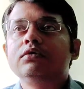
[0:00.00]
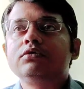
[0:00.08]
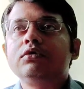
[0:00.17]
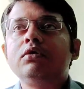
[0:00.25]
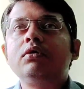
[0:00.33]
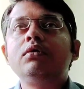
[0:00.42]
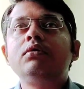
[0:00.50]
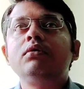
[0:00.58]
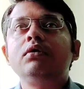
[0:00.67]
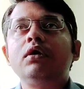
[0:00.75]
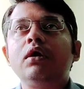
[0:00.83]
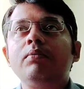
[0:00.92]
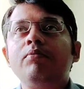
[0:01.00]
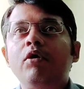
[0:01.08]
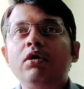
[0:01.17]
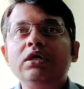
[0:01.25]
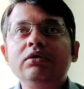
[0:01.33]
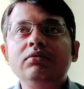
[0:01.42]
So
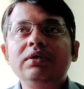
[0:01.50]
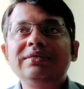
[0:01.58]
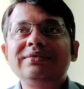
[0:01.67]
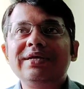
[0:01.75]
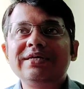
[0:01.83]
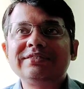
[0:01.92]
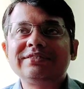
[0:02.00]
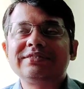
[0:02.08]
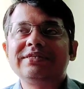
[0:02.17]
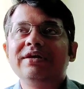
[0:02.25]
molecular tests